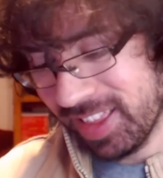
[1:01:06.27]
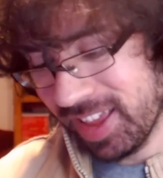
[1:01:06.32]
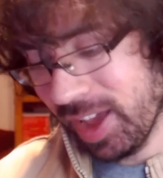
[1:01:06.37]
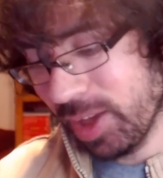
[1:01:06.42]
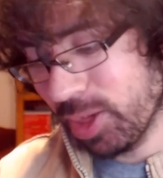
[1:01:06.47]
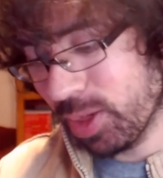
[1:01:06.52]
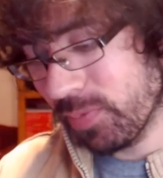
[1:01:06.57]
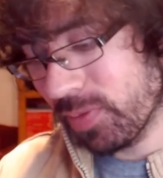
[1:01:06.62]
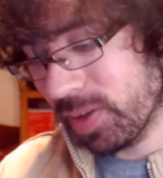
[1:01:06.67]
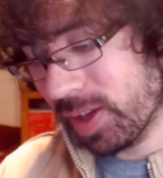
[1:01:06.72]

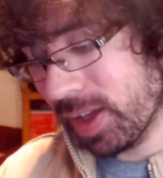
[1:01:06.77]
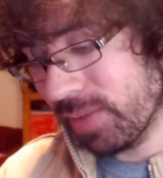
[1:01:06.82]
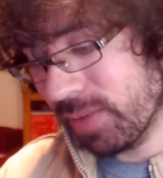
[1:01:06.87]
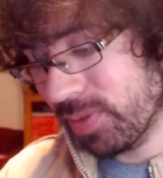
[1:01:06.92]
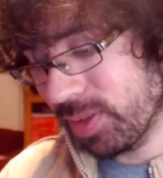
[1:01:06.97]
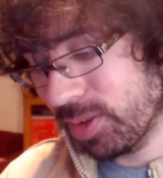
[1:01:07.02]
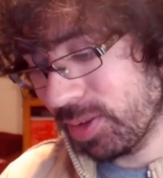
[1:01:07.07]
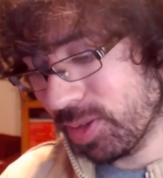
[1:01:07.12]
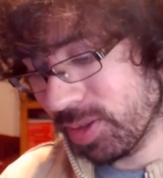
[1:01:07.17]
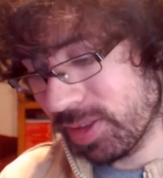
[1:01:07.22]
the ancient
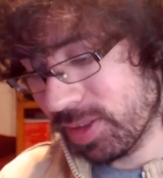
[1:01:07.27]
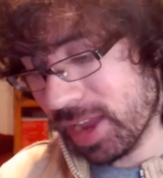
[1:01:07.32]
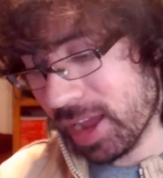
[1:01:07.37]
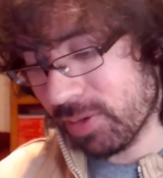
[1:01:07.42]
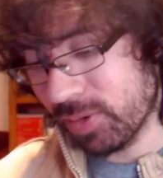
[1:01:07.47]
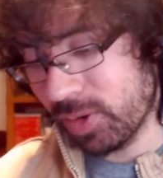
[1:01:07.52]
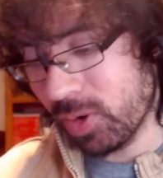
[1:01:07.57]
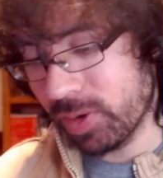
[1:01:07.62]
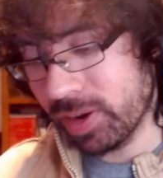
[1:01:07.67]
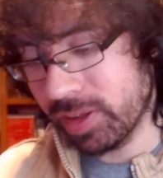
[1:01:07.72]
VK village is
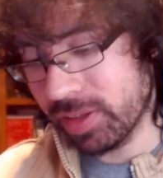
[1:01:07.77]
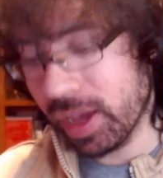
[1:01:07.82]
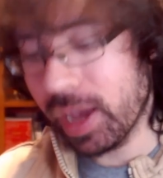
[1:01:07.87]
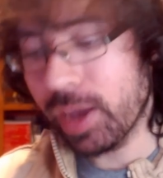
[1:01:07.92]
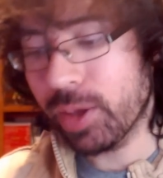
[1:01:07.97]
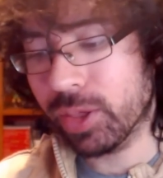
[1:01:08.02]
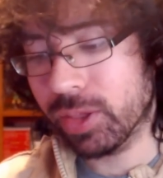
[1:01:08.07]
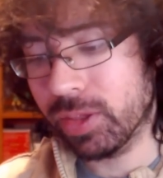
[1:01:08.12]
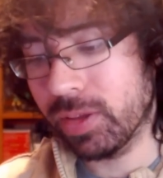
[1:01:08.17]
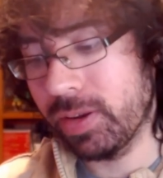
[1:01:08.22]
now known as
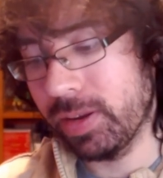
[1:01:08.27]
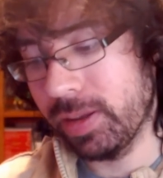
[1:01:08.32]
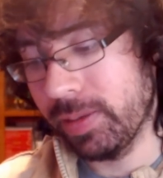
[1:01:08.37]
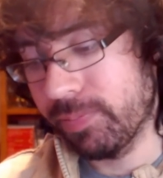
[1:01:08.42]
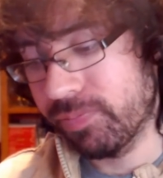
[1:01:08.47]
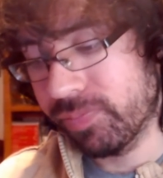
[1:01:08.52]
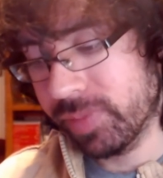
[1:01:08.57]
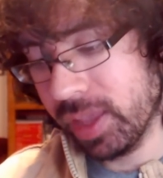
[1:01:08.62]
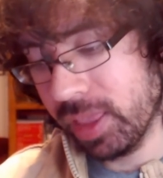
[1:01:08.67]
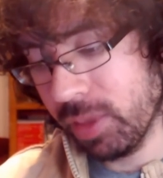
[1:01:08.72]
H
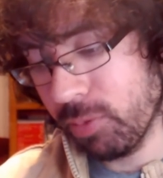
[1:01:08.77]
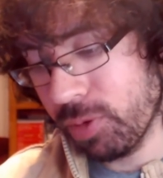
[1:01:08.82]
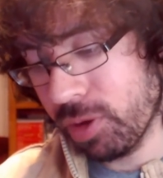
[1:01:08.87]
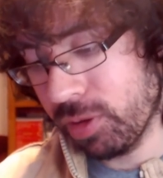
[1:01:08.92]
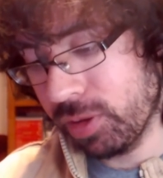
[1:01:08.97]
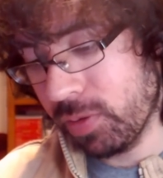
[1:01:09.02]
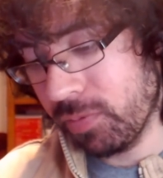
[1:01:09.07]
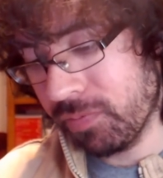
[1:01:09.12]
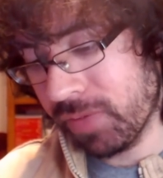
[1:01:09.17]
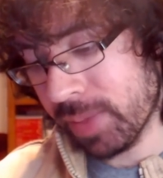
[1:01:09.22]
City, and the
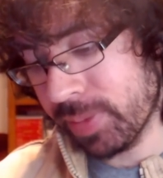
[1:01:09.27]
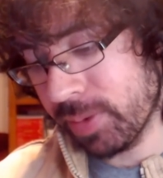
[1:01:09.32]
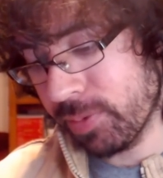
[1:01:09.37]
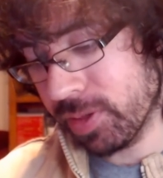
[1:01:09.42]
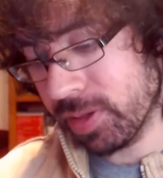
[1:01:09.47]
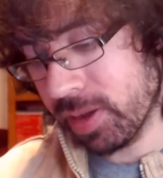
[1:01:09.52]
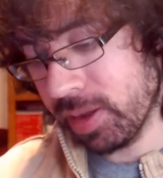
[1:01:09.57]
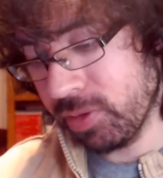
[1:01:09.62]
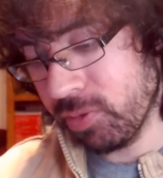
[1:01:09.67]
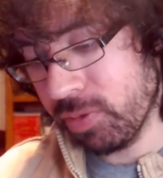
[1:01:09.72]
well-known family
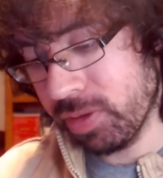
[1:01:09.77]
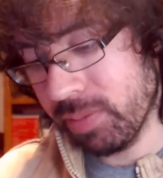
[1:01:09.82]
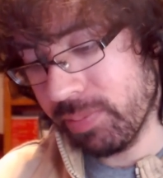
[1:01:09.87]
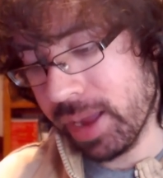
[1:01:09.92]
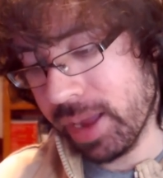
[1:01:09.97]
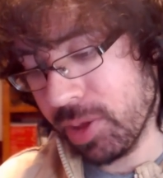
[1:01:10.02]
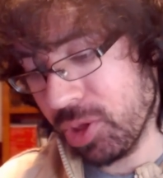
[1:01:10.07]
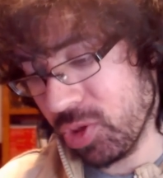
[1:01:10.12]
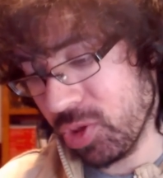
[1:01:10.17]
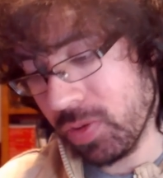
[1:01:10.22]
resides there in the
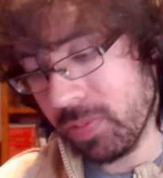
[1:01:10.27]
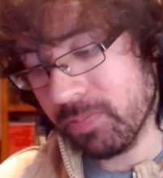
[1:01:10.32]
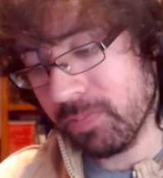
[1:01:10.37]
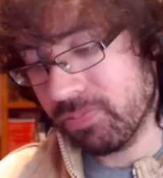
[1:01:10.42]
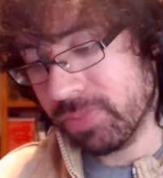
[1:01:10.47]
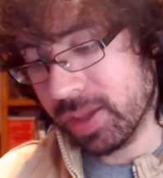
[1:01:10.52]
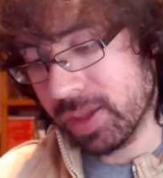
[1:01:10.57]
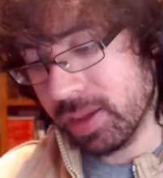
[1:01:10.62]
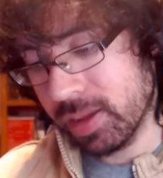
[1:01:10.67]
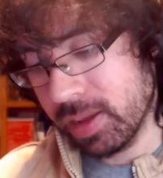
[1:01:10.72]
mansion.
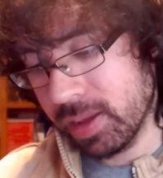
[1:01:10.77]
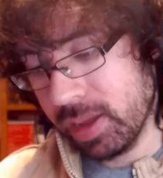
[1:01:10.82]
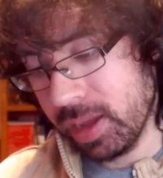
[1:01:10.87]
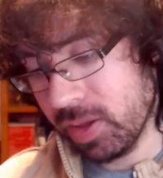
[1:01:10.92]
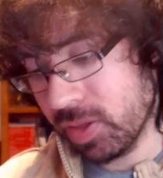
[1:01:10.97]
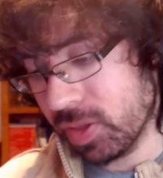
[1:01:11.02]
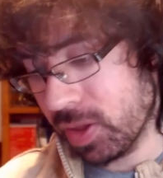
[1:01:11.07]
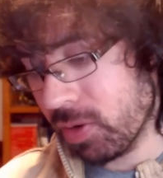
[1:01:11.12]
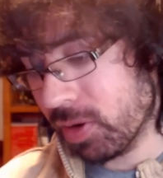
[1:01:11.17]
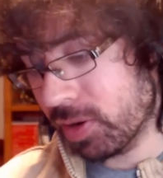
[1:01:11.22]

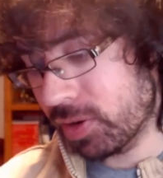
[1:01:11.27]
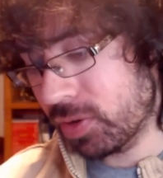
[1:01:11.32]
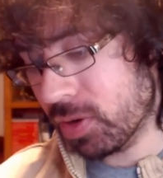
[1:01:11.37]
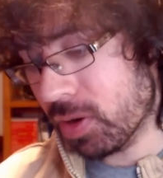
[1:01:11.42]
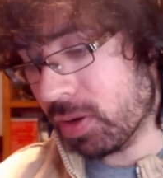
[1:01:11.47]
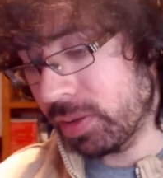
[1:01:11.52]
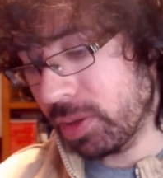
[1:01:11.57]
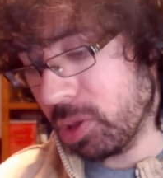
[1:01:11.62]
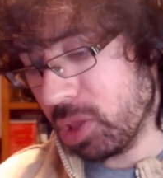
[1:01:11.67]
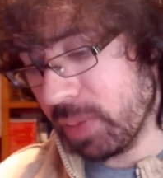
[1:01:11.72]
Is there a
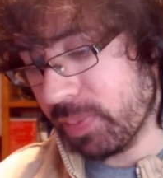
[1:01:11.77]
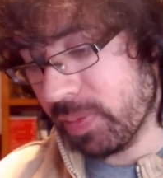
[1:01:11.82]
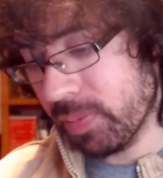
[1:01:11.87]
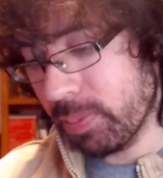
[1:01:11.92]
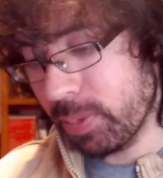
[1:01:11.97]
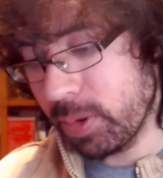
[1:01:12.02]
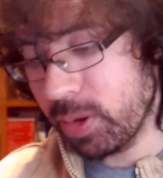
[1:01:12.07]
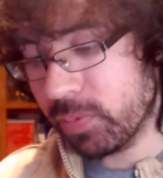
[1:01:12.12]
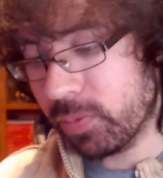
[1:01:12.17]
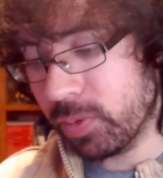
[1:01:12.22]
doll in the shape
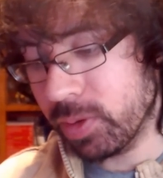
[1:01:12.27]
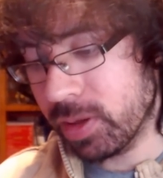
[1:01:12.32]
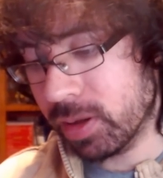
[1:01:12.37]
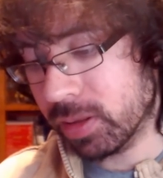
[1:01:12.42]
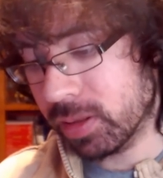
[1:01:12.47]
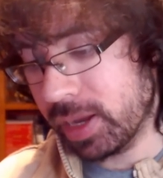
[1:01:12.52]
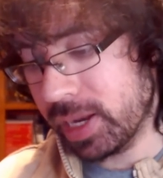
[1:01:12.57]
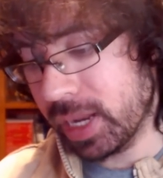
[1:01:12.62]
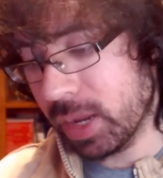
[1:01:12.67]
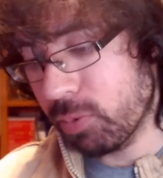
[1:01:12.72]
of a beautiful
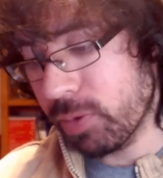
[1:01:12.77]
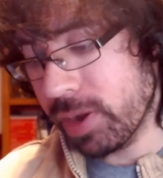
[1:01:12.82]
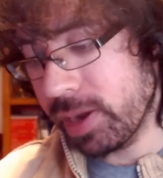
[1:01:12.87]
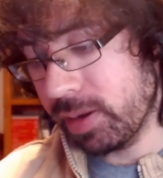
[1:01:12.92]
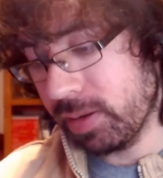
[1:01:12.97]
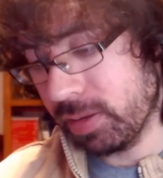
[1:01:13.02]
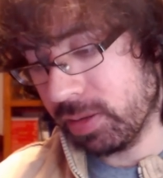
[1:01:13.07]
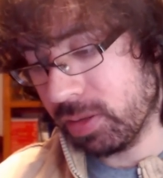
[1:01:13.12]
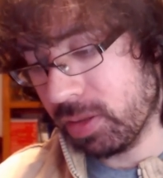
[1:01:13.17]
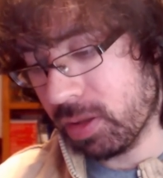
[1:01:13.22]
young lady
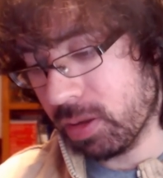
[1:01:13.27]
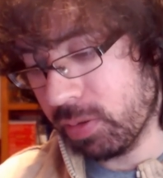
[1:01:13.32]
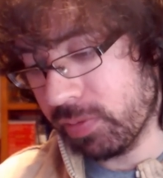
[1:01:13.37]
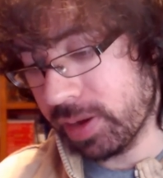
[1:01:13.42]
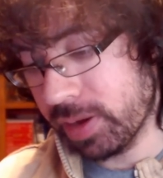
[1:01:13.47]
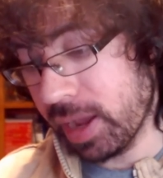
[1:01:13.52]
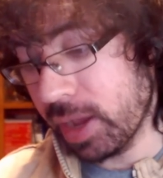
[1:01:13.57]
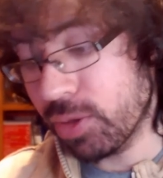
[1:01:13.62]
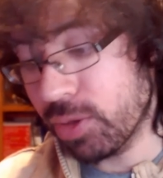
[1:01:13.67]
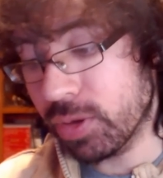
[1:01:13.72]
awakens along
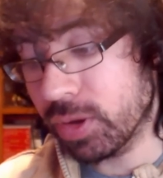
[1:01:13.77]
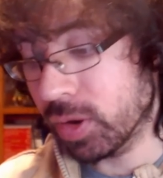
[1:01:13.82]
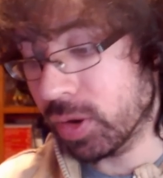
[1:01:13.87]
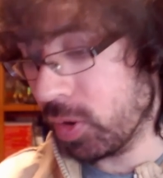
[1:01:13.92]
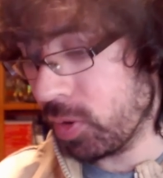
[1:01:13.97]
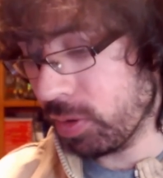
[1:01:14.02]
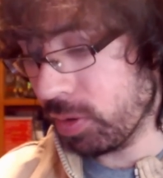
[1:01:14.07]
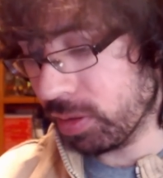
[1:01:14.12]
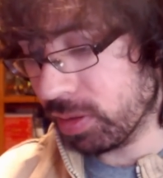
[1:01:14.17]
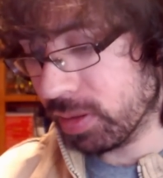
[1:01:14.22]
with an ancient
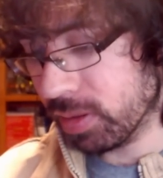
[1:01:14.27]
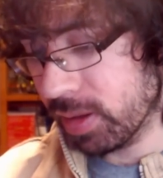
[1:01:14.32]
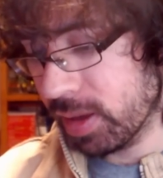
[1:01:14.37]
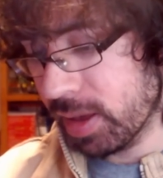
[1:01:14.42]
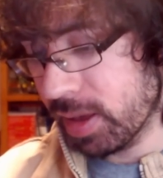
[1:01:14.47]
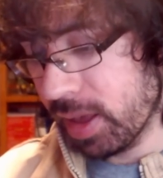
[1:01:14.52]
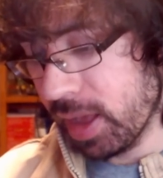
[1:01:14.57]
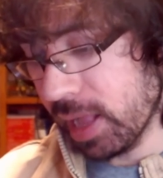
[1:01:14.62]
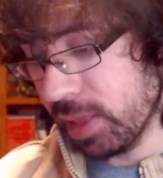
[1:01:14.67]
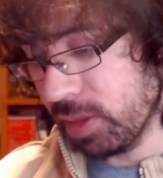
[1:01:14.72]
curse
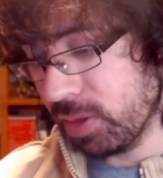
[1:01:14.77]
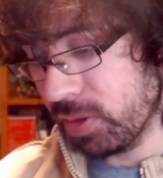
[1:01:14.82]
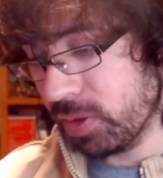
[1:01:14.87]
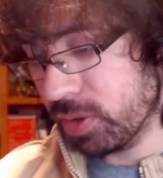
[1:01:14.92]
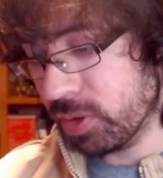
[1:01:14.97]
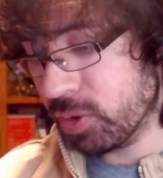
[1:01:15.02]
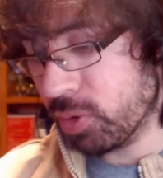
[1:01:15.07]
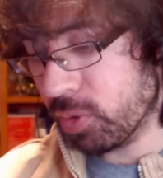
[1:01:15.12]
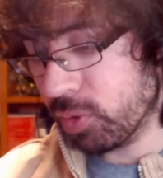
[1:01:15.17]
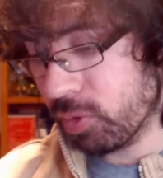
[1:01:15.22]
and the
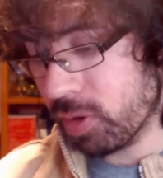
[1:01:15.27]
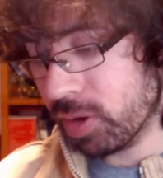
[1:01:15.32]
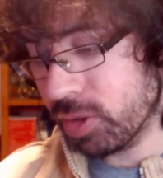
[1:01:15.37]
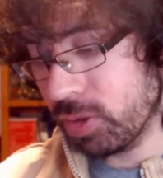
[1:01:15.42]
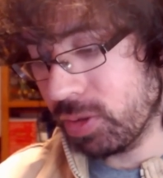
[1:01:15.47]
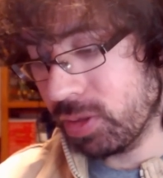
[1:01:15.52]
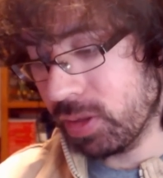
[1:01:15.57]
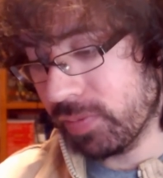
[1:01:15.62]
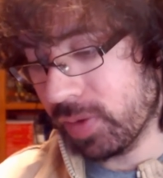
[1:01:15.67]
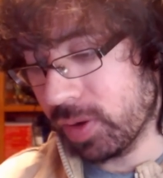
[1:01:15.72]
sinister
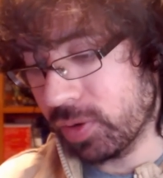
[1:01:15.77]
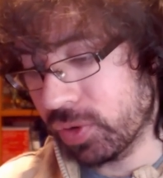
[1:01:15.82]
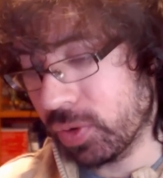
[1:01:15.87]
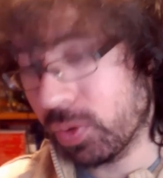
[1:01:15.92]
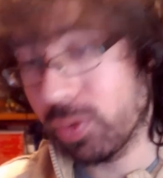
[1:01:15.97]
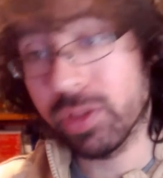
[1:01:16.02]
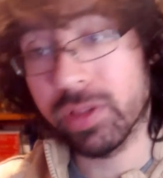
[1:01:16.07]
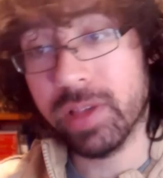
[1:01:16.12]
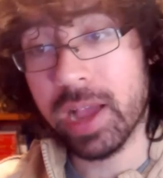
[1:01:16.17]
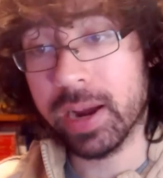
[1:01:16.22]
grudges of
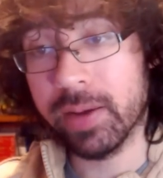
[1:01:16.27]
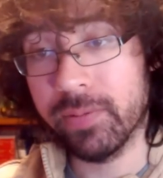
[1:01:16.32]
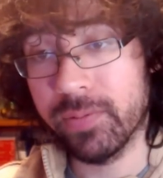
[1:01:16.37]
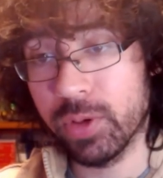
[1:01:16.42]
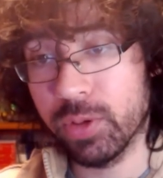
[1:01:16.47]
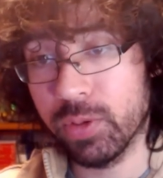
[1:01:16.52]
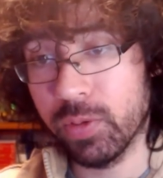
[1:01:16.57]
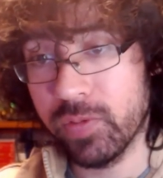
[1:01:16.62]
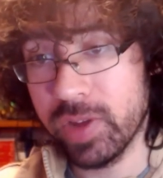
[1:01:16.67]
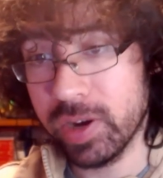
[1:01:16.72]
untold
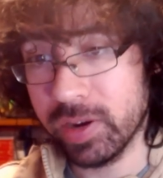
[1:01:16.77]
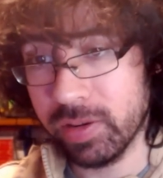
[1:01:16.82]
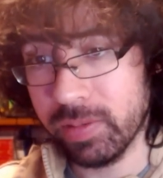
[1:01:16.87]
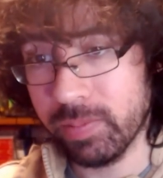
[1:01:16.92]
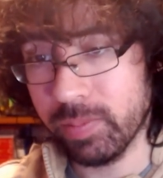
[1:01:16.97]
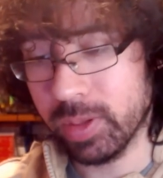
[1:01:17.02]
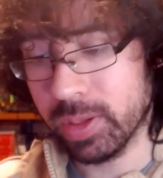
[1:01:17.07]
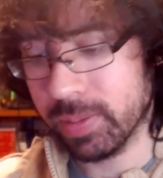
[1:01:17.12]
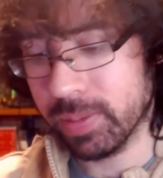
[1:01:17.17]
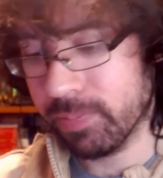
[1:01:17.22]
sacrificial
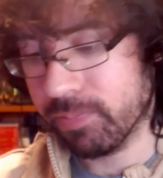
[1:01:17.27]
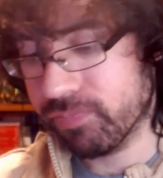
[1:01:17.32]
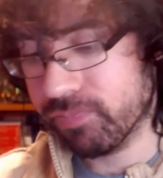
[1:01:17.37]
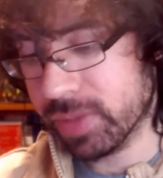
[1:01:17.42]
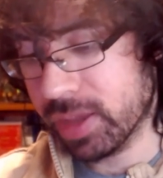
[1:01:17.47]
victims?